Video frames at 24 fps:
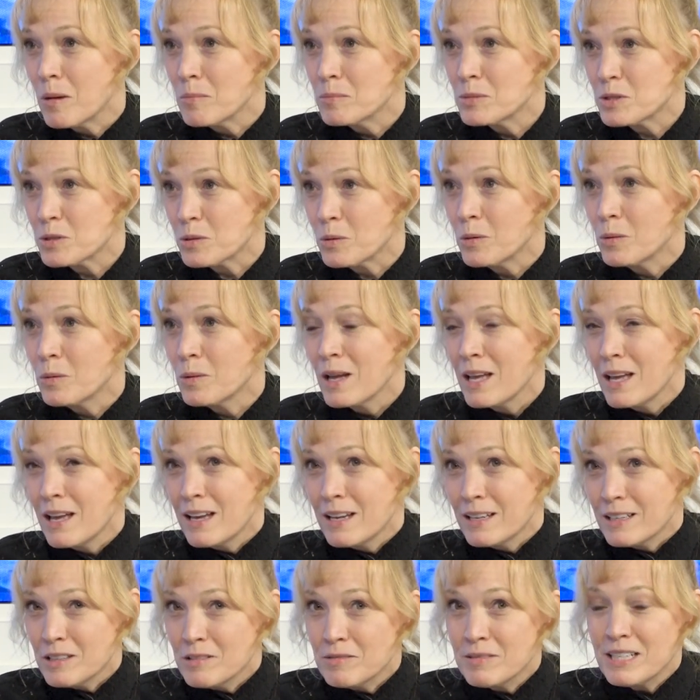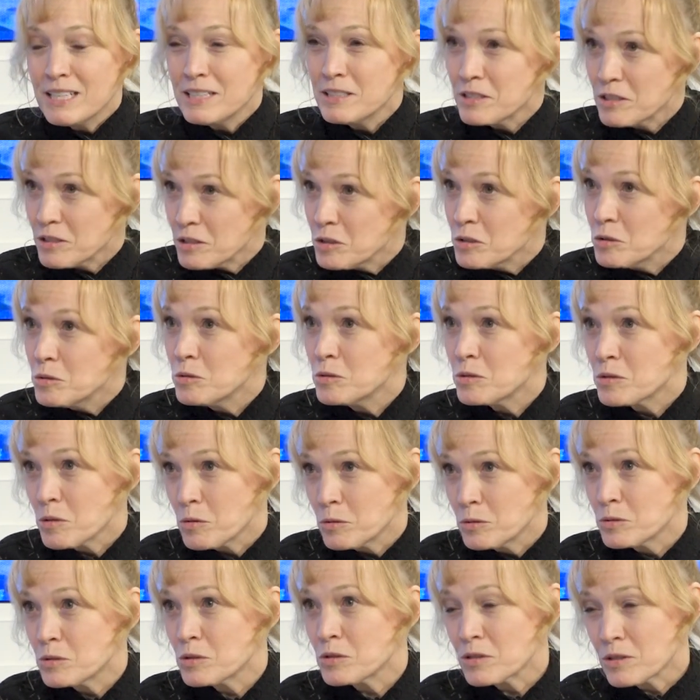Right. So you need to use
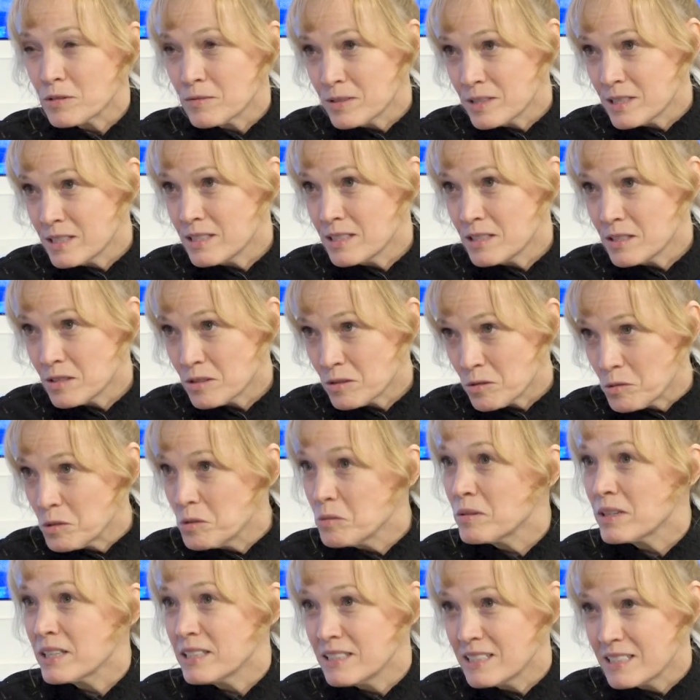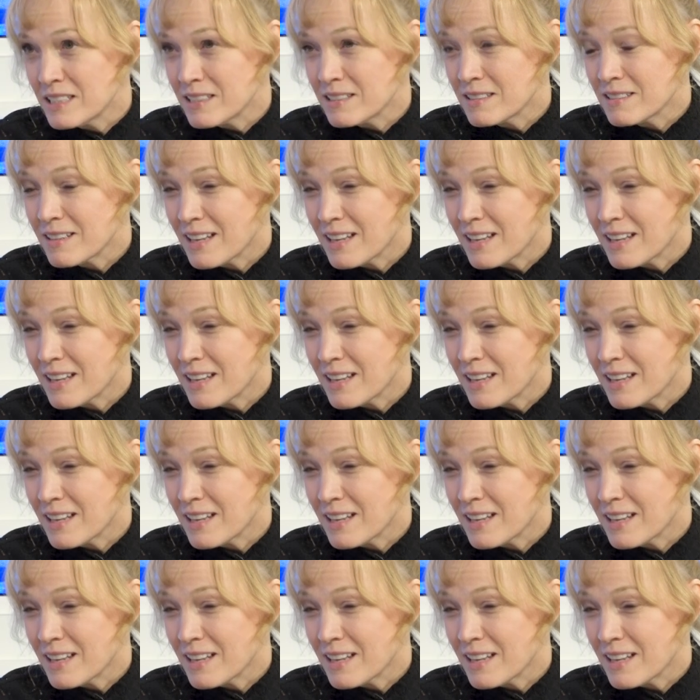those services so you can